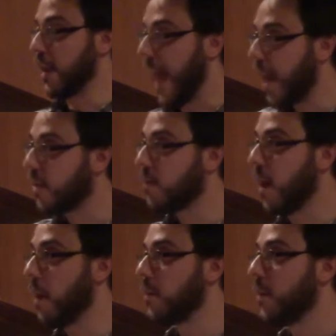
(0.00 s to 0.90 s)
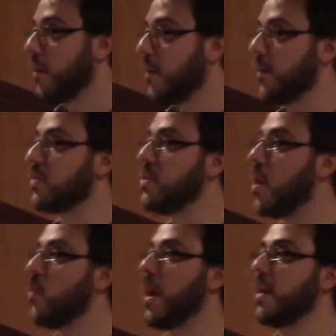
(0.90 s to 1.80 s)
add them up, there's
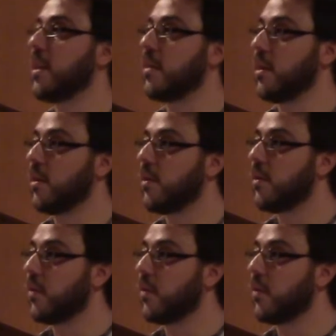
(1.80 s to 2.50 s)
no way that the earth